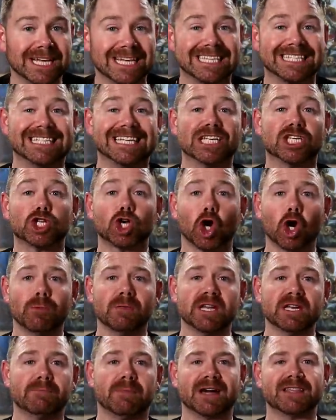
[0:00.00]
is
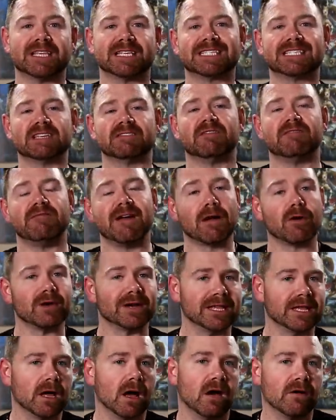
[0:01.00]
determined by the
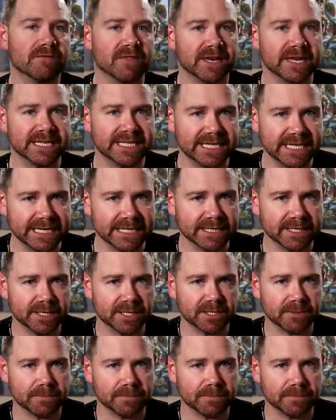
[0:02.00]
severity of the disease.